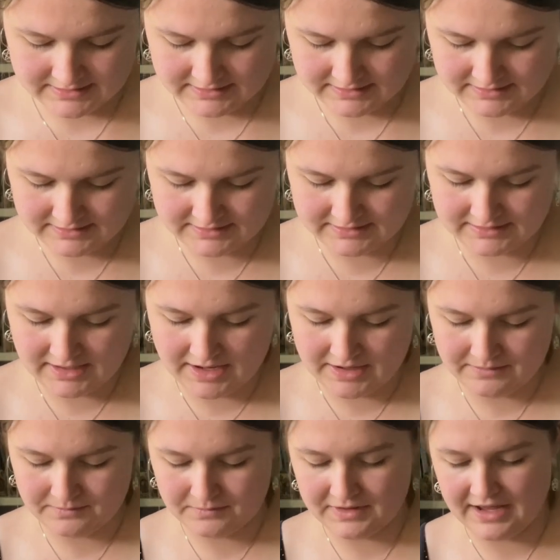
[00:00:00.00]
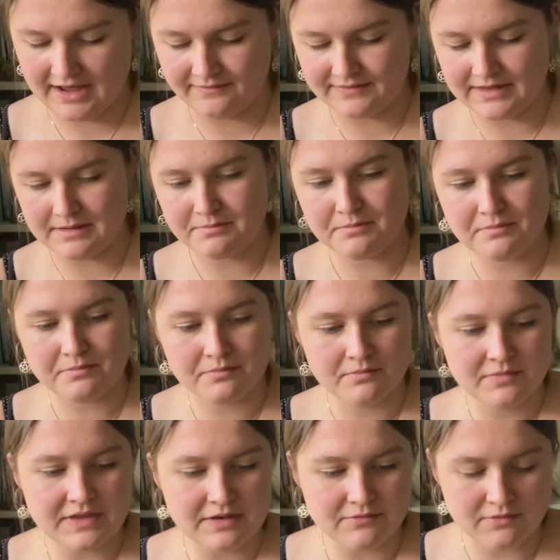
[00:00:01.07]
So we have the
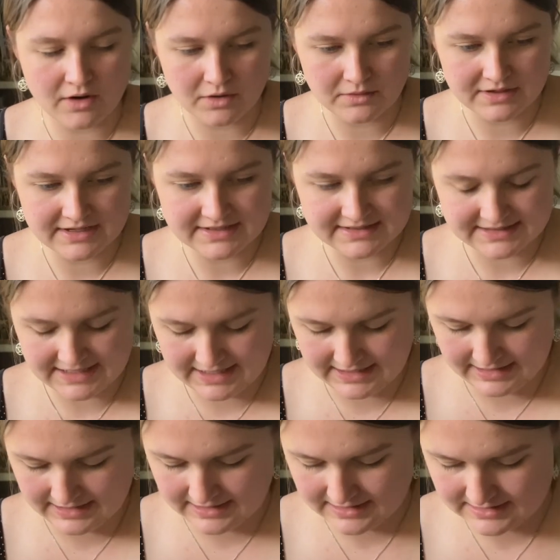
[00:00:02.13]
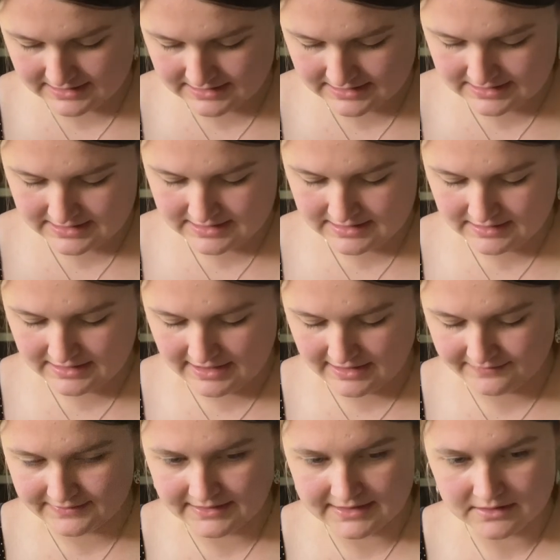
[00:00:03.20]
rollers here,
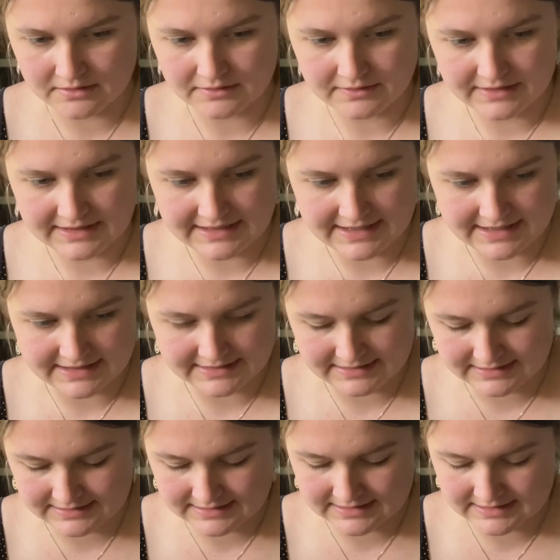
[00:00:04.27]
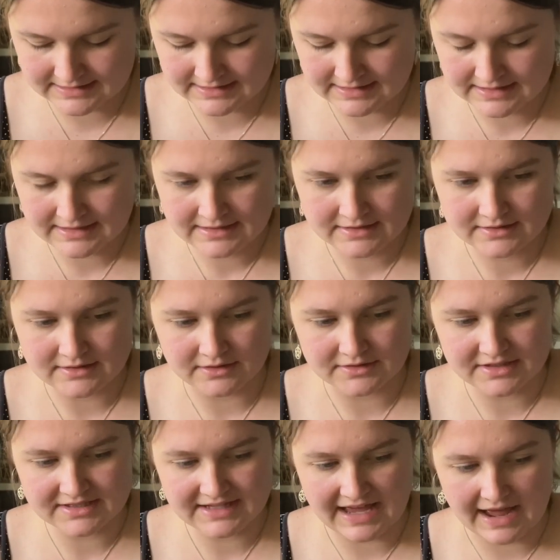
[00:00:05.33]
have little lids. So I'll
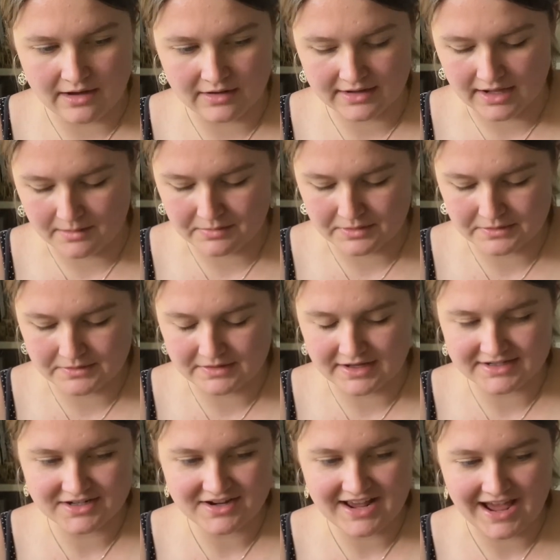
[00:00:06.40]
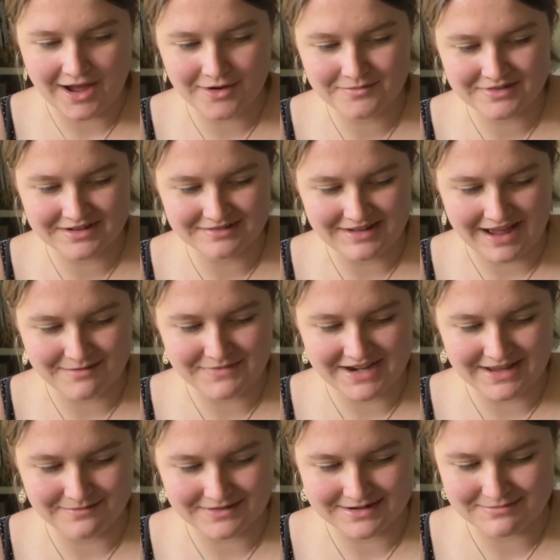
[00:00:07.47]
just get out a couple. I don't know how
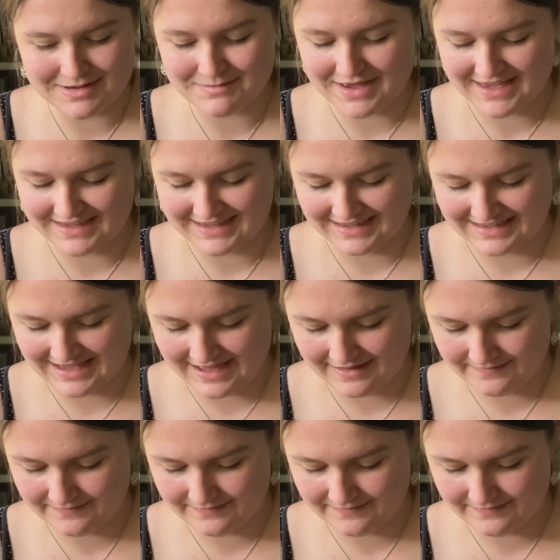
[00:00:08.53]
many I'm going to be making yet.